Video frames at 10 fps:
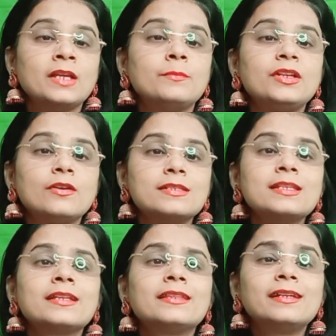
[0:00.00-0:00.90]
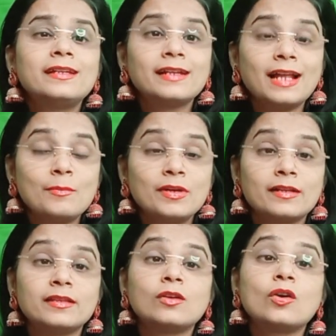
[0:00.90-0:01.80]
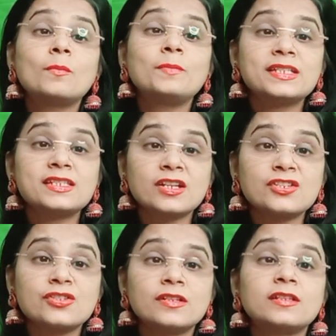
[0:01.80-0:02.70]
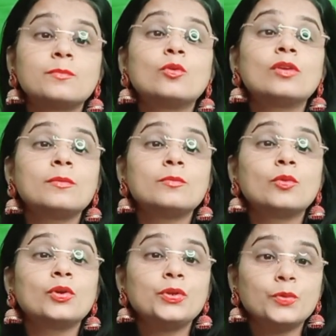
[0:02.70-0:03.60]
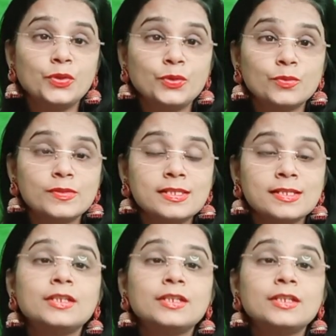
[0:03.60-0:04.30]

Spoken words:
because the grammar, the complex structure, the more and more you use,